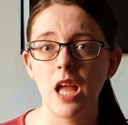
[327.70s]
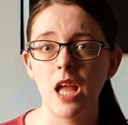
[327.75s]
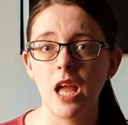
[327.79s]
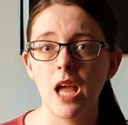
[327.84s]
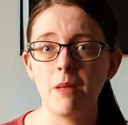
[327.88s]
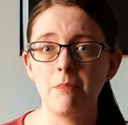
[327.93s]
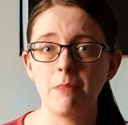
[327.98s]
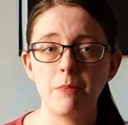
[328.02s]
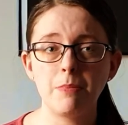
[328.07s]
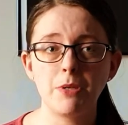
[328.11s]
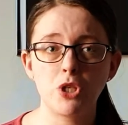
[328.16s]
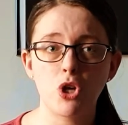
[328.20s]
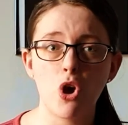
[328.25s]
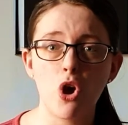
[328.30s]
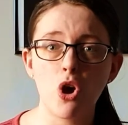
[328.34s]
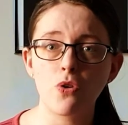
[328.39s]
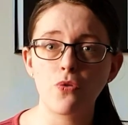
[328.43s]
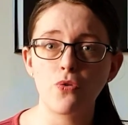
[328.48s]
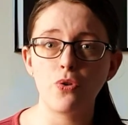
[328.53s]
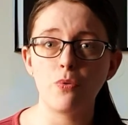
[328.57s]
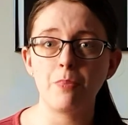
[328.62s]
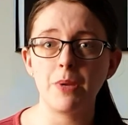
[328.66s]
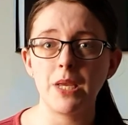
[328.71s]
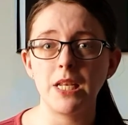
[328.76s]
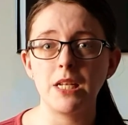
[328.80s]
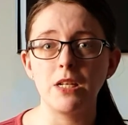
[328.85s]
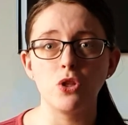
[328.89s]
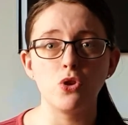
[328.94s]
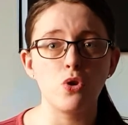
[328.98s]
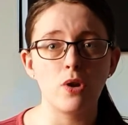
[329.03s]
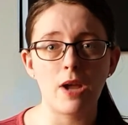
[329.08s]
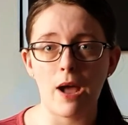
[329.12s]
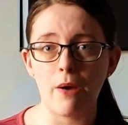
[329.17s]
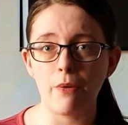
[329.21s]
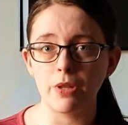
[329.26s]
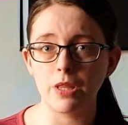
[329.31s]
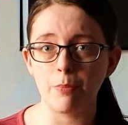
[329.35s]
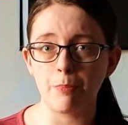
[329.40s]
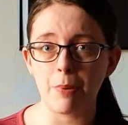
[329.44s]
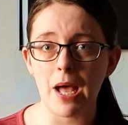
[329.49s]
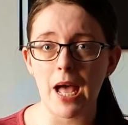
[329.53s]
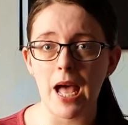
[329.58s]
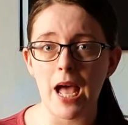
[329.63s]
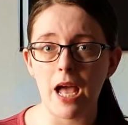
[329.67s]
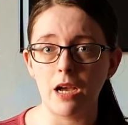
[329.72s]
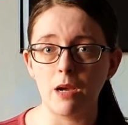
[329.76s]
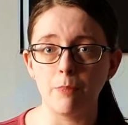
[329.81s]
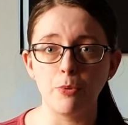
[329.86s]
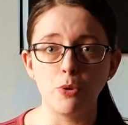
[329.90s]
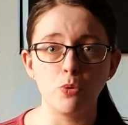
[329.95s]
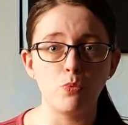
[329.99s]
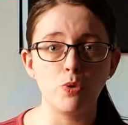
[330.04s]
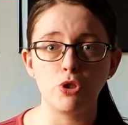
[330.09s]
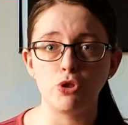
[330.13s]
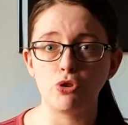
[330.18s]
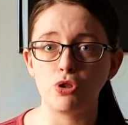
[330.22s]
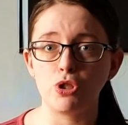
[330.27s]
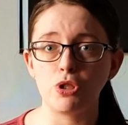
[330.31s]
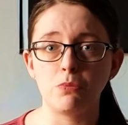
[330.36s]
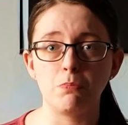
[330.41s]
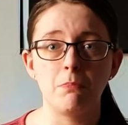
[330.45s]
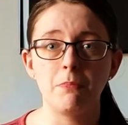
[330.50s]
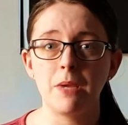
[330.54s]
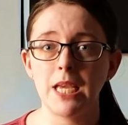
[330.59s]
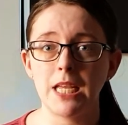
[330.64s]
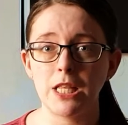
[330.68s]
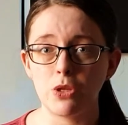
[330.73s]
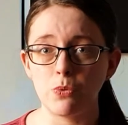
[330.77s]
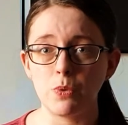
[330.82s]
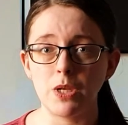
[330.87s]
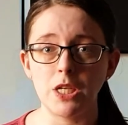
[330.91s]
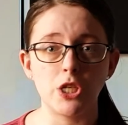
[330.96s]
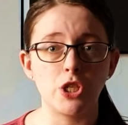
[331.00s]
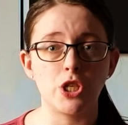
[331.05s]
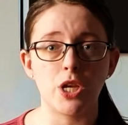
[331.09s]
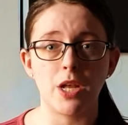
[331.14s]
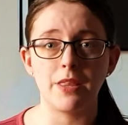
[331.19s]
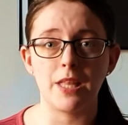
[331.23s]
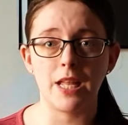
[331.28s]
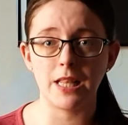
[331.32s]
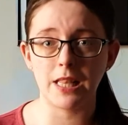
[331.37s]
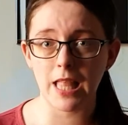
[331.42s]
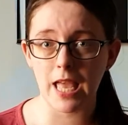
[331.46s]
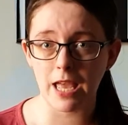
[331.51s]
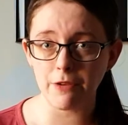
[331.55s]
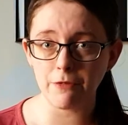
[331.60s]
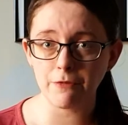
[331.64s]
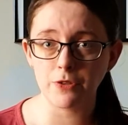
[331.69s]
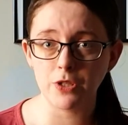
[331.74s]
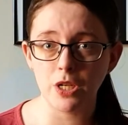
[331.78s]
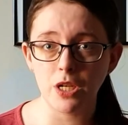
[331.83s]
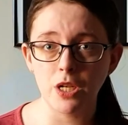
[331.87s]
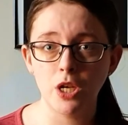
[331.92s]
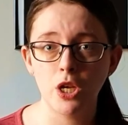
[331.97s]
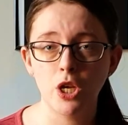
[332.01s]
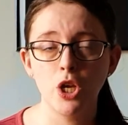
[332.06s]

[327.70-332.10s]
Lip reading: and maybe talk for a bit and look out at the park, but we just made the wish and then left,